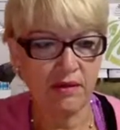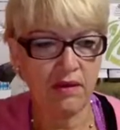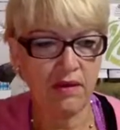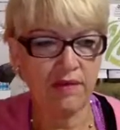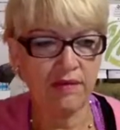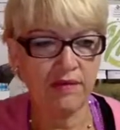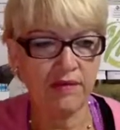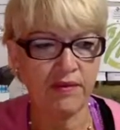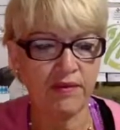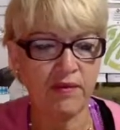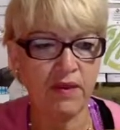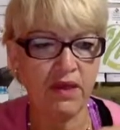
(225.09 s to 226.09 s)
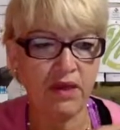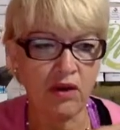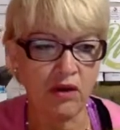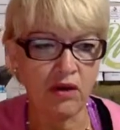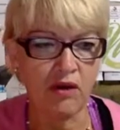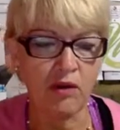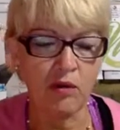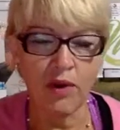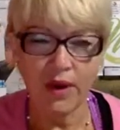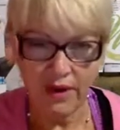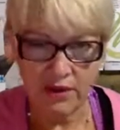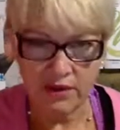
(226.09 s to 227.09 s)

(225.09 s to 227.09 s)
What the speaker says: if we aren't aware,